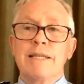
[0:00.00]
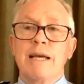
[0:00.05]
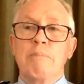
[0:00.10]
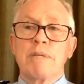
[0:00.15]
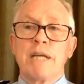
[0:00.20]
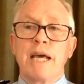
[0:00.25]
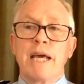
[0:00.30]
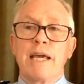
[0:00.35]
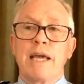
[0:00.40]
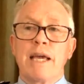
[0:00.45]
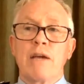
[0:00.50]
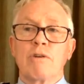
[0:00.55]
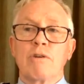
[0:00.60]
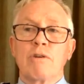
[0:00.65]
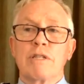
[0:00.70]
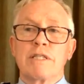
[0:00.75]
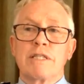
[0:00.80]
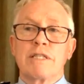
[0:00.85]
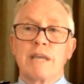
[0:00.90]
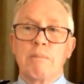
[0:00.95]
up taking on
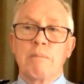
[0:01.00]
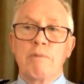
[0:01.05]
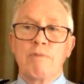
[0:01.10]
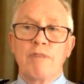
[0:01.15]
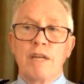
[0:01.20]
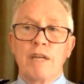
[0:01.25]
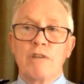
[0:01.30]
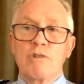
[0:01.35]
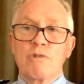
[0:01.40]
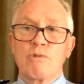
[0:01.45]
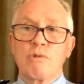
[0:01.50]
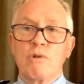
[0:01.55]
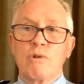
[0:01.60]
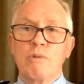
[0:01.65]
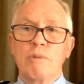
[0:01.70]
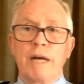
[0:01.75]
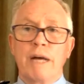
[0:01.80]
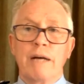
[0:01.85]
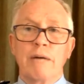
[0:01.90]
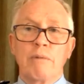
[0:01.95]
some of that
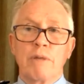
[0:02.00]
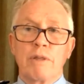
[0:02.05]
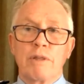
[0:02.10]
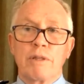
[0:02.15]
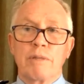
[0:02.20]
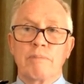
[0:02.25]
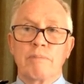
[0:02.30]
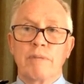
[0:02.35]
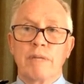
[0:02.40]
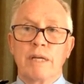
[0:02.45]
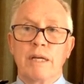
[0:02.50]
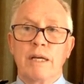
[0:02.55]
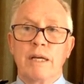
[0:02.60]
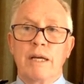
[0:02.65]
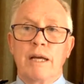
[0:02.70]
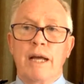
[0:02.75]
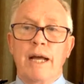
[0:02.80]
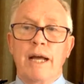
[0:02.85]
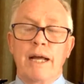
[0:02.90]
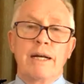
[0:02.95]
trauma with them.
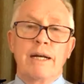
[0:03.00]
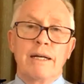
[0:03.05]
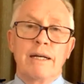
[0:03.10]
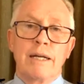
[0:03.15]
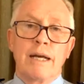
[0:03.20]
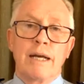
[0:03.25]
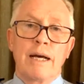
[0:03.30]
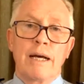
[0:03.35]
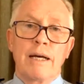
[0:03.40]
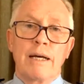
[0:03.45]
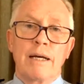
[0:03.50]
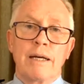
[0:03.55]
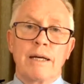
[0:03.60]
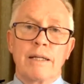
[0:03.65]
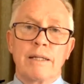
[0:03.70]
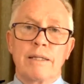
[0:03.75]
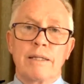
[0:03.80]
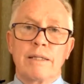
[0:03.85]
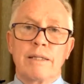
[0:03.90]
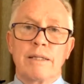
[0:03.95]
And
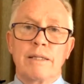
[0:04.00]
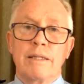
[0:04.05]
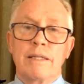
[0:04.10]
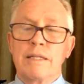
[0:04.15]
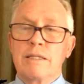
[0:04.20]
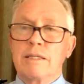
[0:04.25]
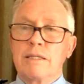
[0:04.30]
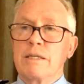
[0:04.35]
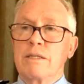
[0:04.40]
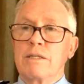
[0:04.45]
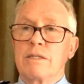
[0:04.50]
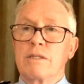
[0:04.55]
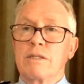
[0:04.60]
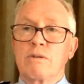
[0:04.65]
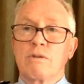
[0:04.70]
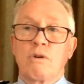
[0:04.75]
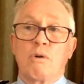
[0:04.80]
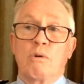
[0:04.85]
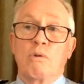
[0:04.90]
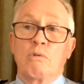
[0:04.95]
this
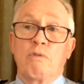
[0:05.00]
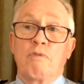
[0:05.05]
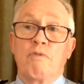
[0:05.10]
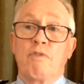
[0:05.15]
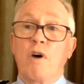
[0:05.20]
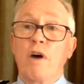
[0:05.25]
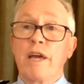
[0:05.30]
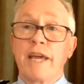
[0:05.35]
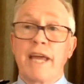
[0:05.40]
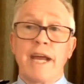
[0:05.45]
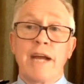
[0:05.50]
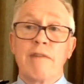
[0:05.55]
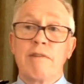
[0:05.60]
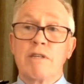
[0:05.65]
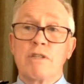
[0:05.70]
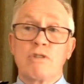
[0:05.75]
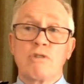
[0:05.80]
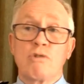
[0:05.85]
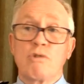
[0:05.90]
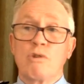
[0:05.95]
is called
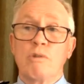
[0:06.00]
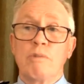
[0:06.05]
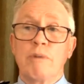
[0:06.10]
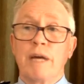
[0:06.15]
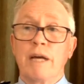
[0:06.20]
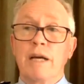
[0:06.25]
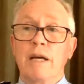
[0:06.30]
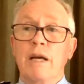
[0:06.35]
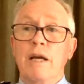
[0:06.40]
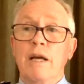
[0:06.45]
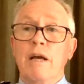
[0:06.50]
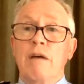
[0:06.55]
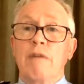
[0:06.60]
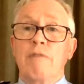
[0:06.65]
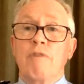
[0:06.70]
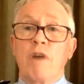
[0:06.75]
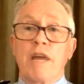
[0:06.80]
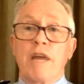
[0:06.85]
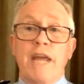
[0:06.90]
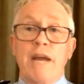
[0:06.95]
vicarious trauma.
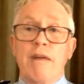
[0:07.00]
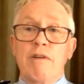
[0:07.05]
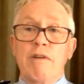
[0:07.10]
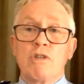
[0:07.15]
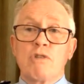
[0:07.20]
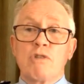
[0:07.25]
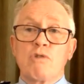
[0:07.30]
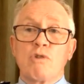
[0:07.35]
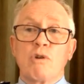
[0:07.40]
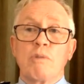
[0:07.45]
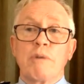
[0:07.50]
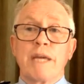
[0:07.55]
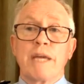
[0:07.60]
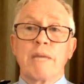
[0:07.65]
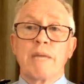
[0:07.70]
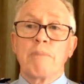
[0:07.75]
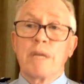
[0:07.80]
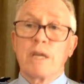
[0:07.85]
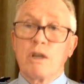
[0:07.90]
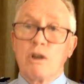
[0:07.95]
Vicarious trauma
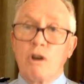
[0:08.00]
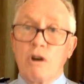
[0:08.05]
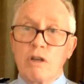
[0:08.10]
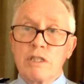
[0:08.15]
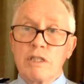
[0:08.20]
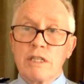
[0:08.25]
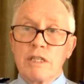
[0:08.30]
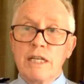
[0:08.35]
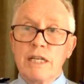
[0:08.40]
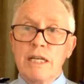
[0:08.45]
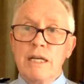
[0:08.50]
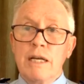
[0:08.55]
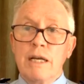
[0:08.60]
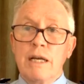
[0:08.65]
can be costly